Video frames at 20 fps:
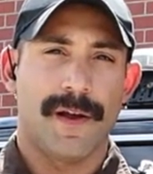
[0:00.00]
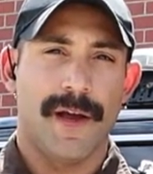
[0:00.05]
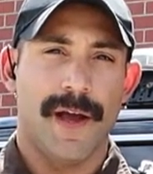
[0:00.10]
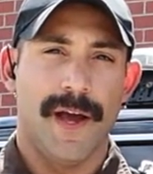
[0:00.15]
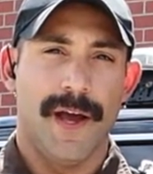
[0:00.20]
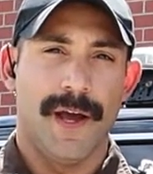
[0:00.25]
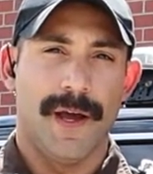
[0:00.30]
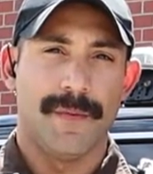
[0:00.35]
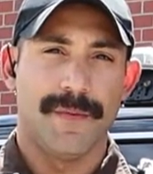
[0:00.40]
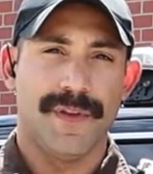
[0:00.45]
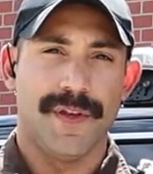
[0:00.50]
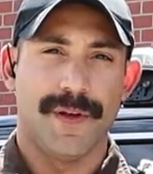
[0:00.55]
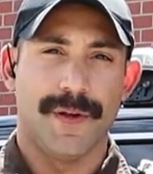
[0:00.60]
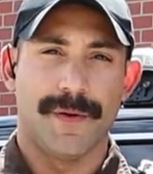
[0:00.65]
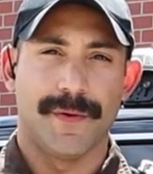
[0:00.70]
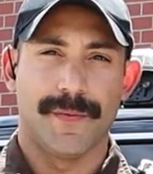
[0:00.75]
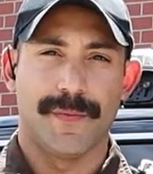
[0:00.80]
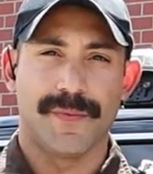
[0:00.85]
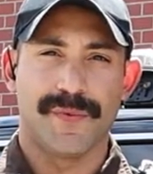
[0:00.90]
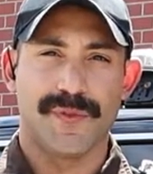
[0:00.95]
or you
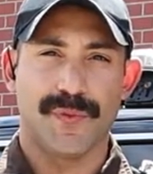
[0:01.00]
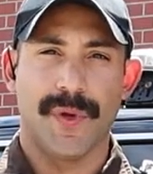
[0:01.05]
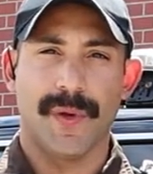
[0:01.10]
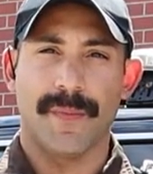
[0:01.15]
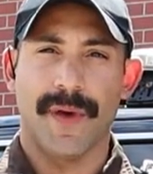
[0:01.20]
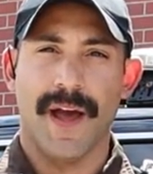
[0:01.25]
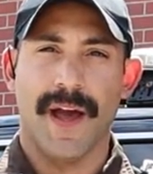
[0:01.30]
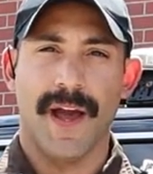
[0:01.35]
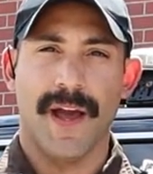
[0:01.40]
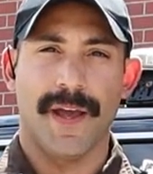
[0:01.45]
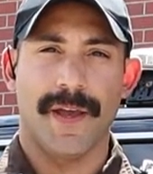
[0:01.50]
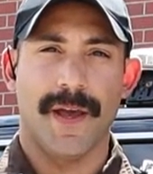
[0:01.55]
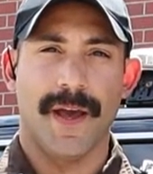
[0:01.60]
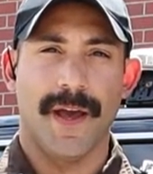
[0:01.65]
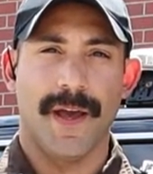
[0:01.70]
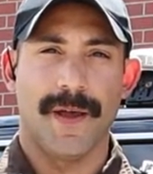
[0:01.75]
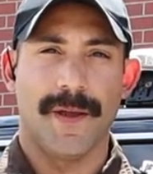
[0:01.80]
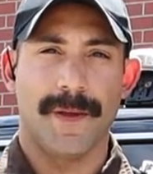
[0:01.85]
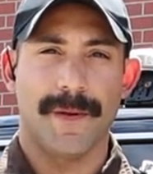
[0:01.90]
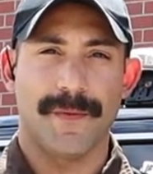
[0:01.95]
know, swing
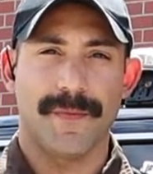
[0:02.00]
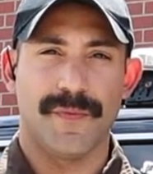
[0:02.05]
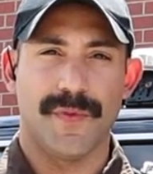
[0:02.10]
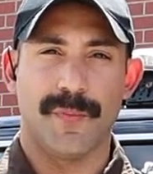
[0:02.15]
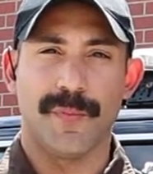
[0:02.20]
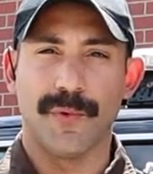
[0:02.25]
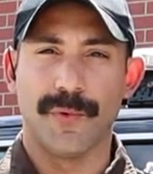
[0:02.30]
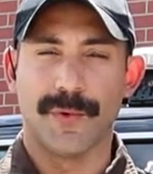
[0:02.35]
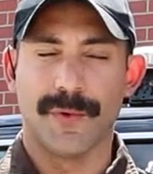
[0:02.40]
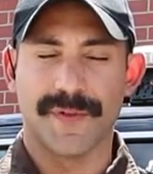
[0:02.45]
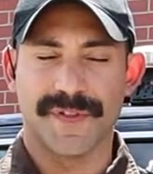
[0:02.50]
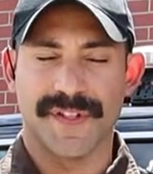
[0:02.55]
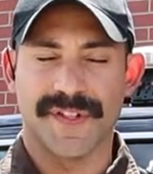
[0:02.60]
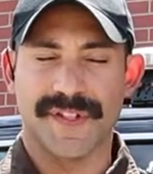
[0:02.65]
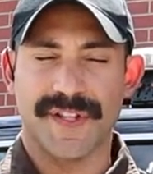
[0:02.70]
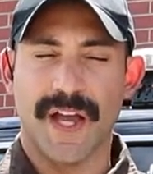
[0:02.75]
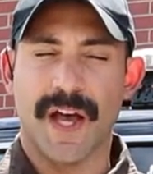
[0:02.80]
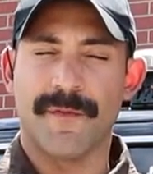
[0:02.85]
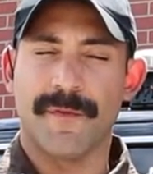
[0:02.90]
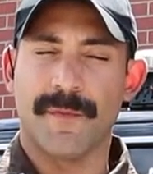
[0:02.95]
by the pools and
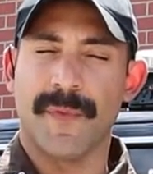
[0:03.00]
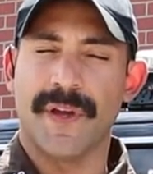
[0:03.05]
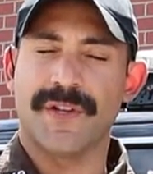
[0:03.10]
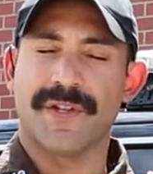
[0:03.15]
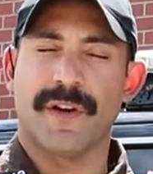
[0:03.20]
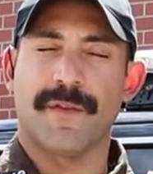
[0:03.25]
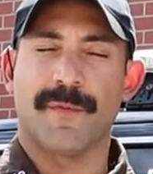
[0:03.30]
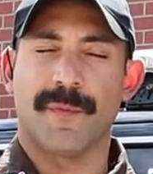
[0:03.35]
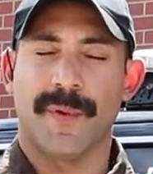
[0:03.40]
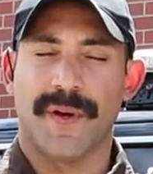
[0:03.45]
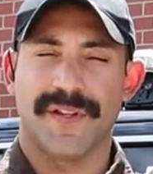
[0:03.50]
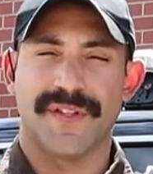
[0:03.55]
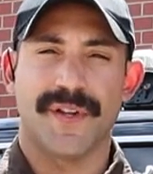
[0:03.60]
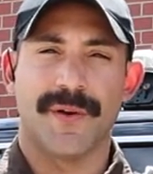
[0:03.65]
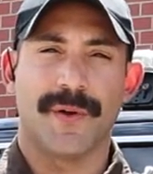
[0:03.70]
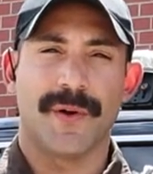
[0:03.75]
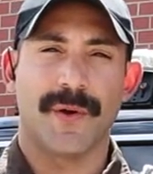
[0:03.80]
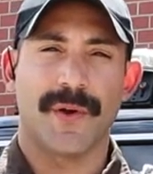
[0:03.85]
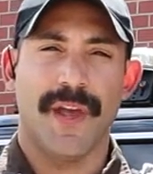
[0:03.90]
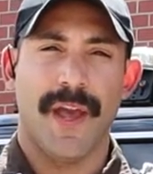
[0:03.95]
stuff and make sure everybody's
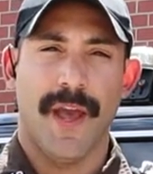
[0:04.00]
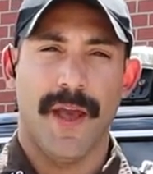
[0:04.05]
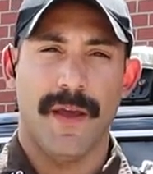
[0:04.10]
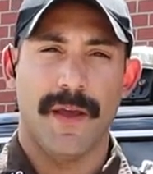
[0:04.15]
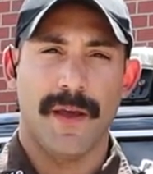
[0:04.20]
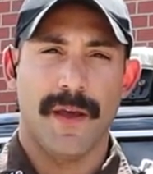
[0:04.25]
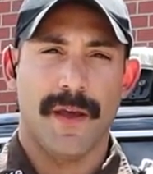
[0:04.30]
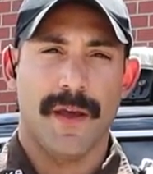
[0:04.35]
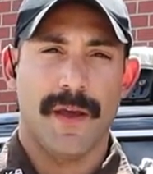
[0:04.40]
doing okay.